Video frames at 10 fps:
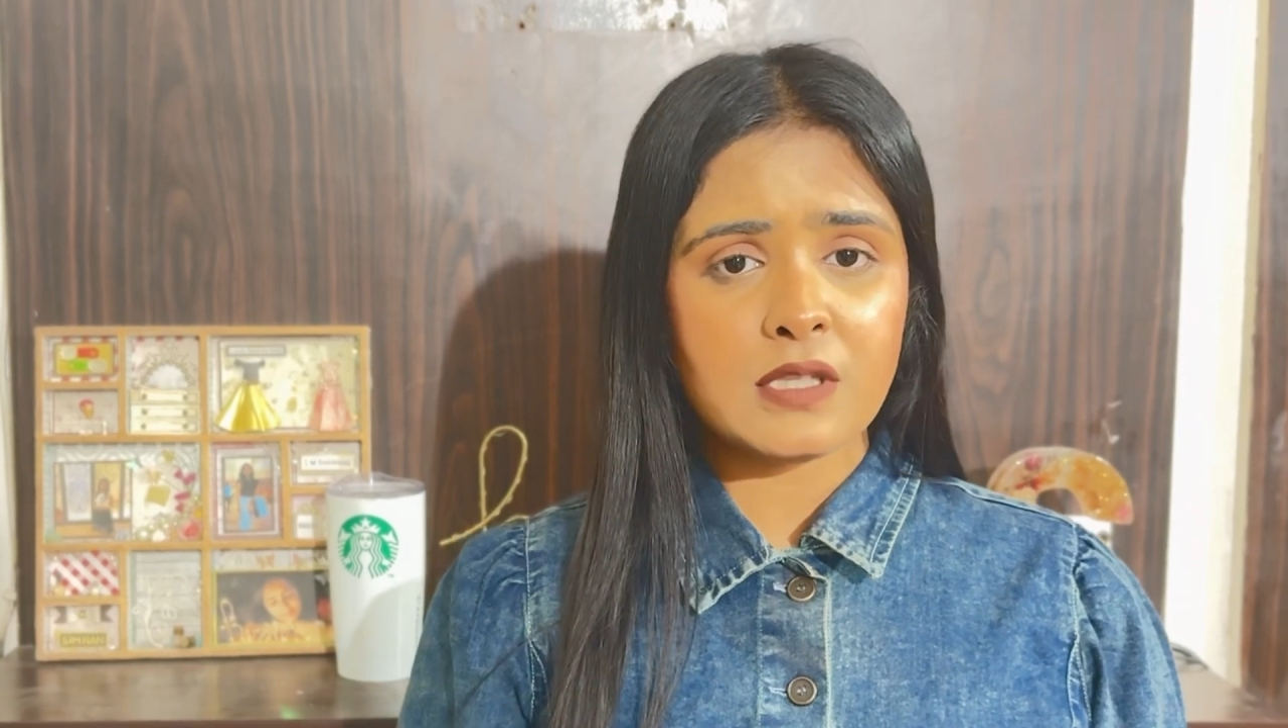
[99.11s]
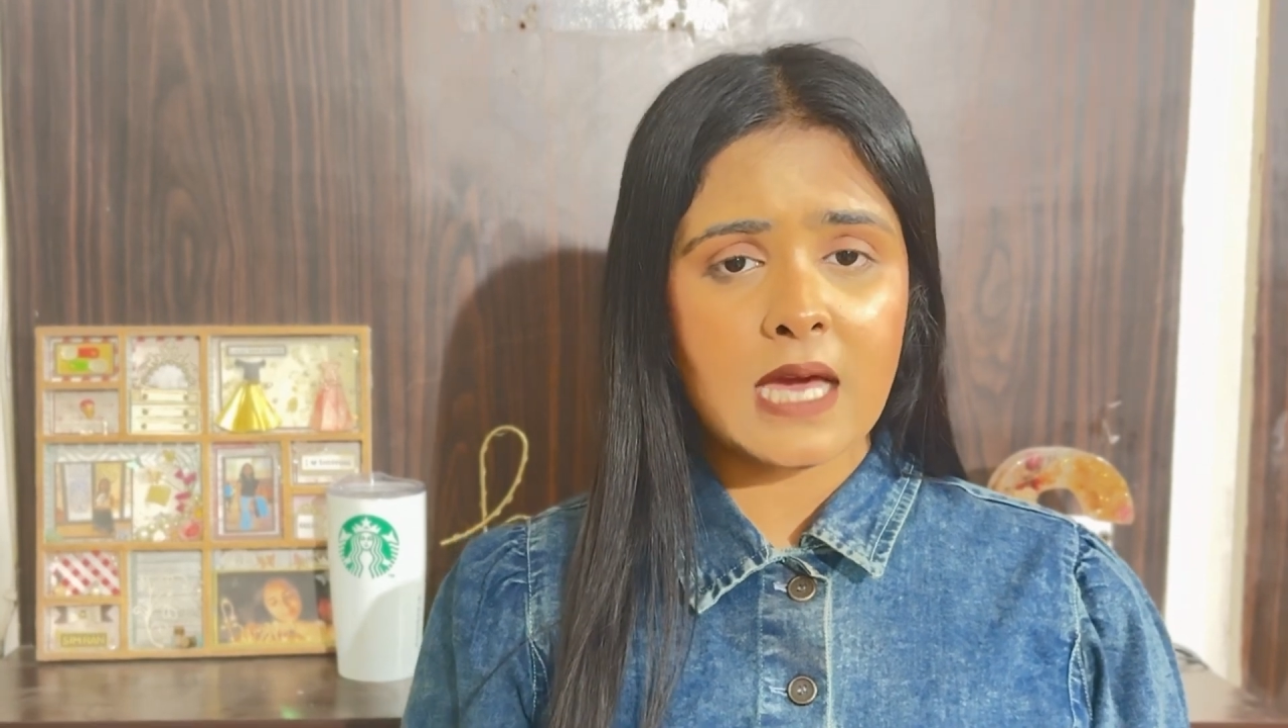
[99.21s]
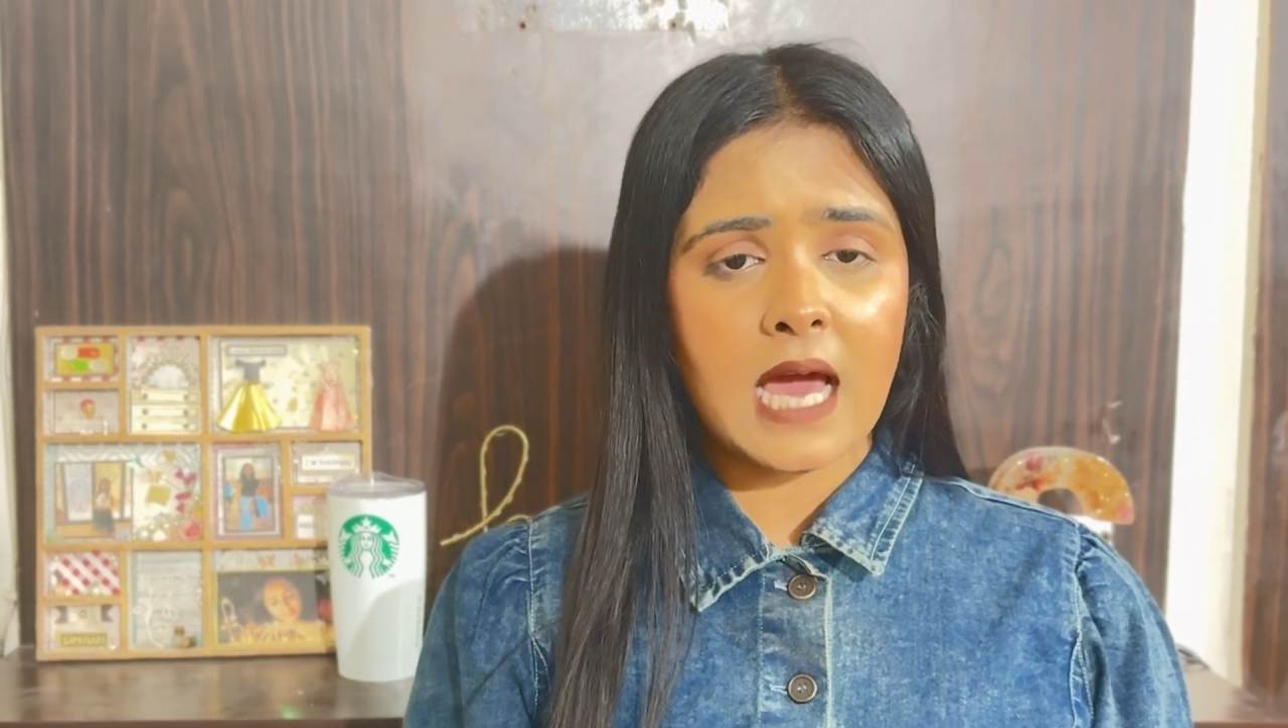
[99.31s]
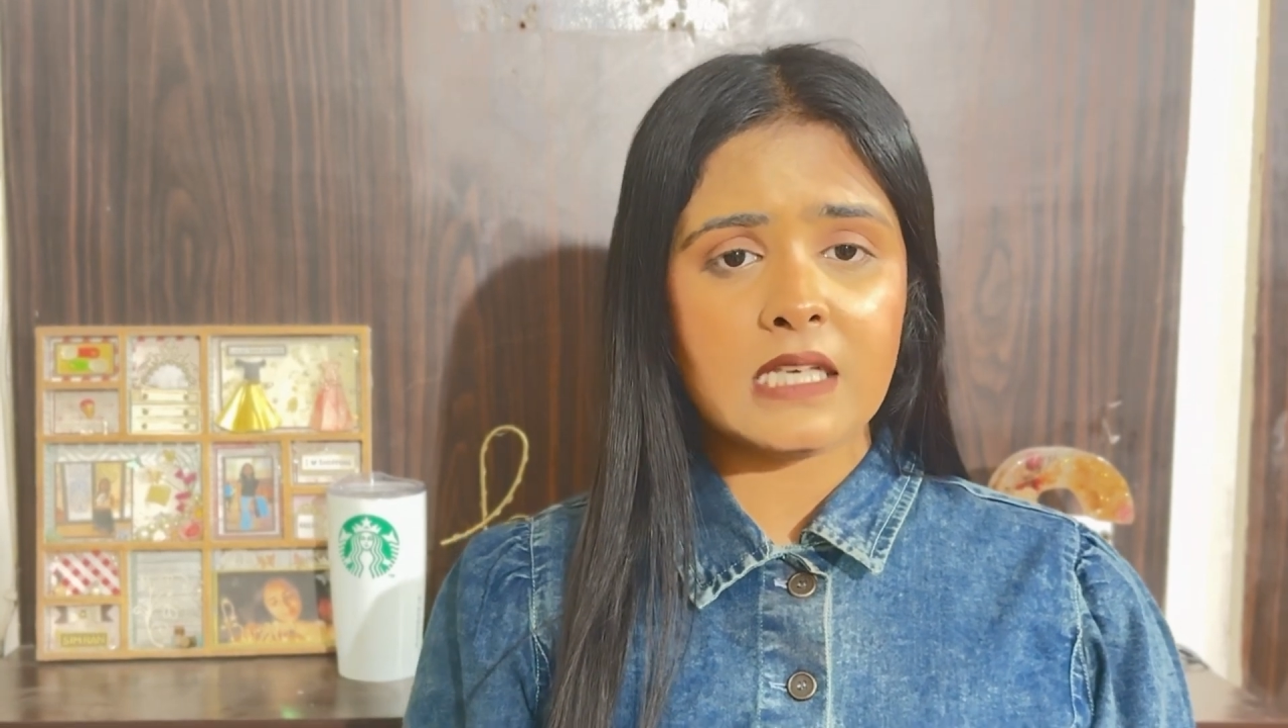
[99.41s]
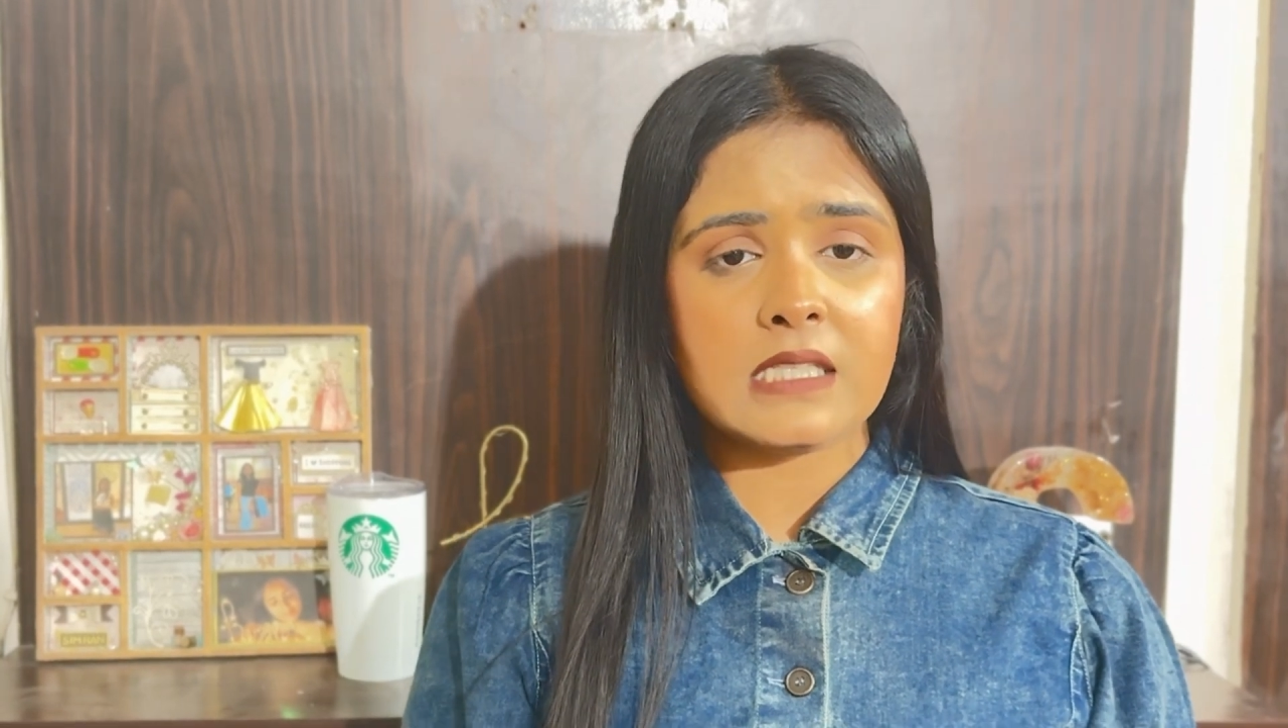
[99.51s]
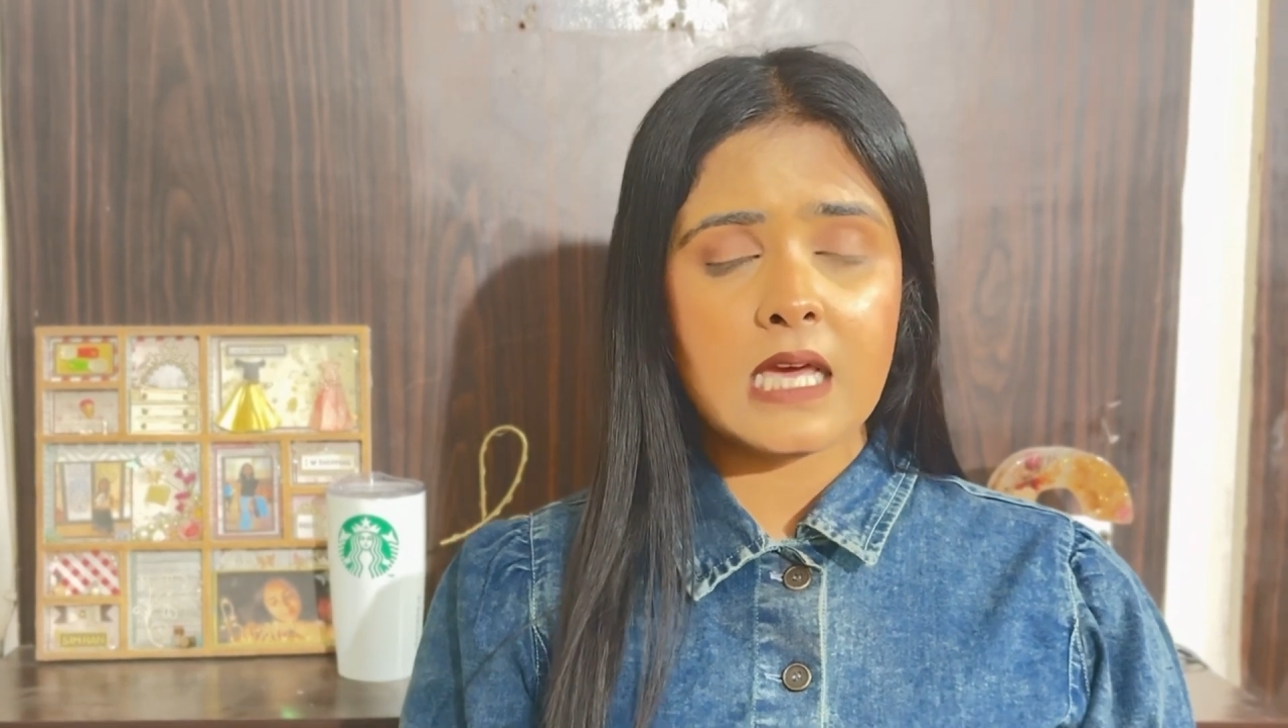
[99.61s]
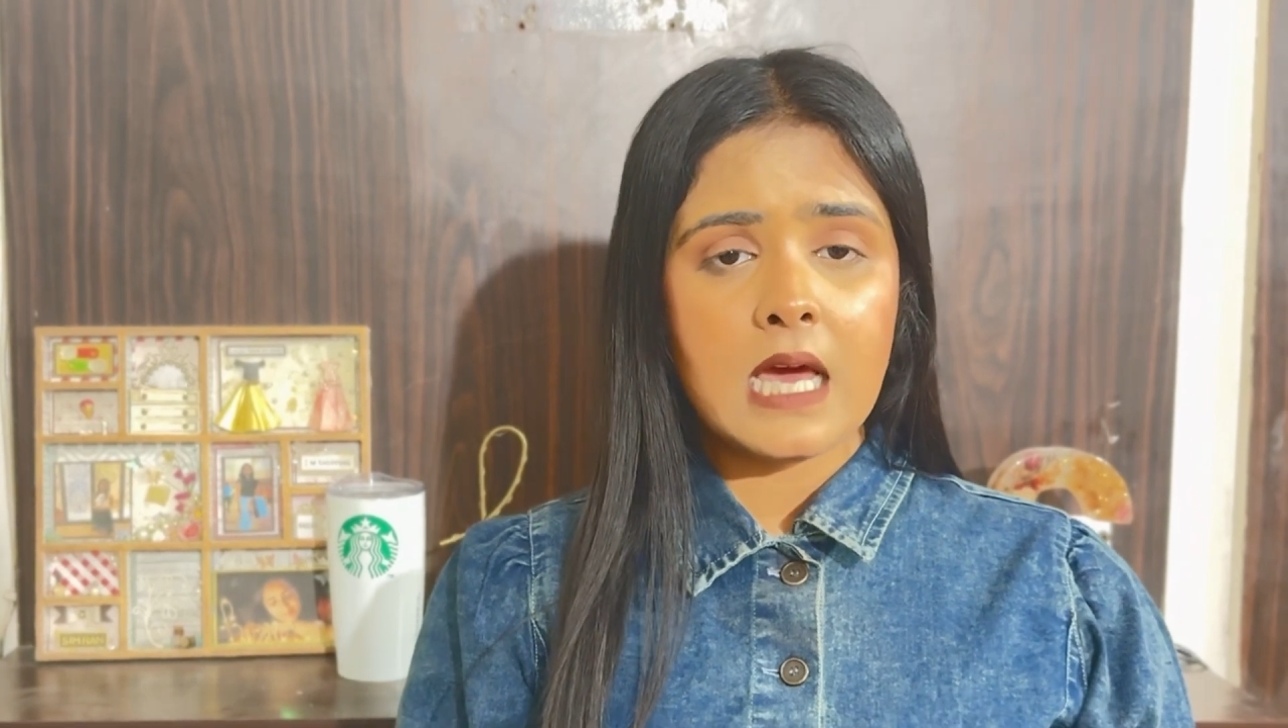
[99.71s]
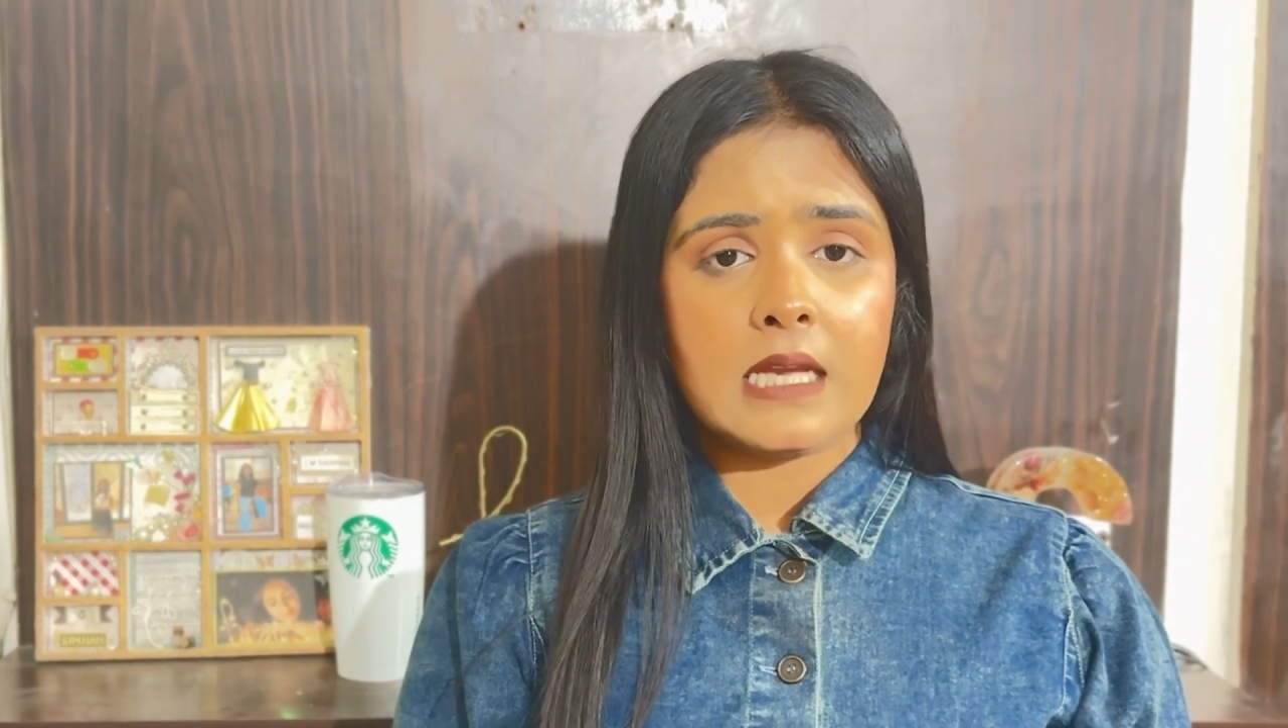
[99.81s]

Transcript: that,